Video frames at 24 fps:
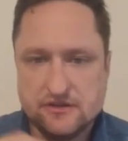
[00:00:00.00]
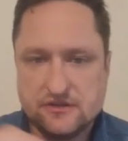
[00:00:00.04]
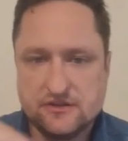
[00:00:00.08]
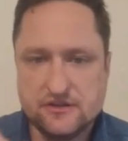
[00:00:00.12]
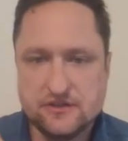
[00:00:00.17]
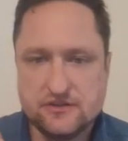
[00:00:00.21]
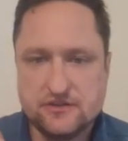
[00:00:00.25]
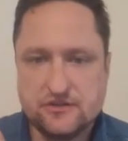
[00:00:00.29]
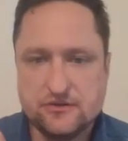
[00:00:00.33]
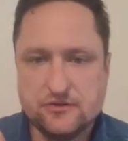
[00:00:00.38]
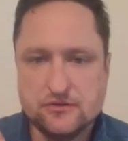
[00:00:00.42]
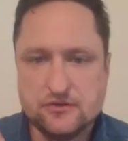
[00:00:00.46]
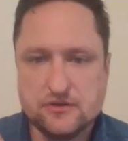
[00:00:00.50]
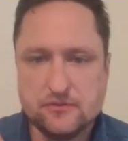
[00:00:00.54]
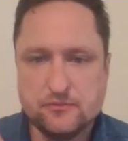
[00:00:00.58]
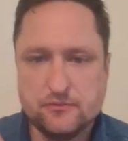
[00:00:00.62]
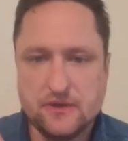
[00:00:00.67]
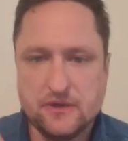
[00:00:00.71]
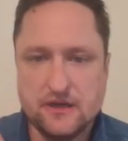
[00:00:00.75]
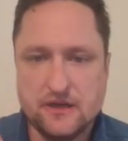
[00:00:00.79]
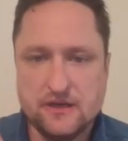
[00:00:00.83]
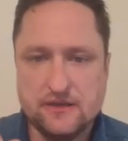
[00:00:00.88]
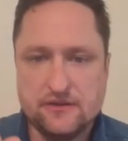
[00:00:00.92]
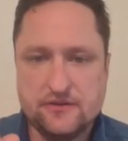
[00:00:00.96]
tissue
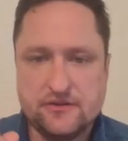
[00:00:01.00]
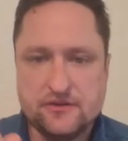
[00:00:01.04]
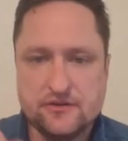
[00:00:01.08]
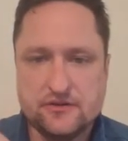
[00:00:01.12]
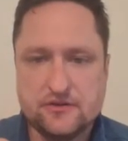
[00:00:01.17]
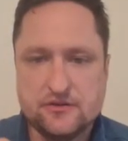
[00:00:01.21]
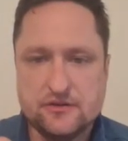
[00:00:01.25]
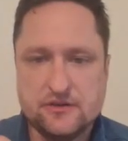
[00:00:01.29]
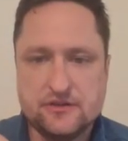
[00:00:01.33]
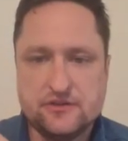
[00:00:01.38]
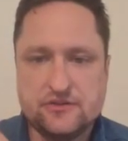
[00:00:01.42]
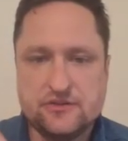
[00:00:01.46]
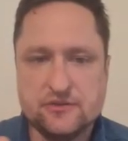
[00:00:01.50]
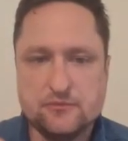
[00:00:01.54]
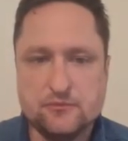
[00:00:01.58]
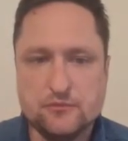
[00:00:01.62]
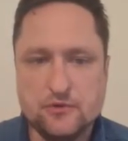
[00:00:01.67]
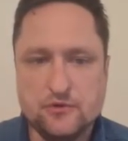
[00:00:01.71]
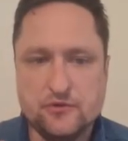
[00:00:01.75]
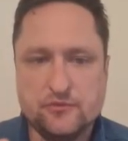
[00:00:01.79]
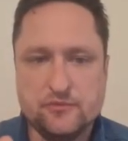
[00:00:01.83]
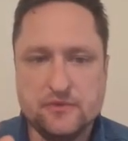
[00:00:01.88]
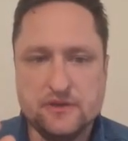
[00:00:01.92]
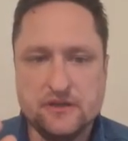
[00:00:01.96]
combines secretion,
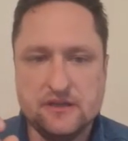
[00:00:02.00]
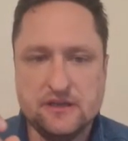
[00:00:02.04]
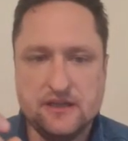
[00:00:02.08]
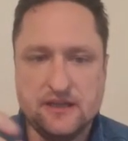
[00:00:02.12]
movement,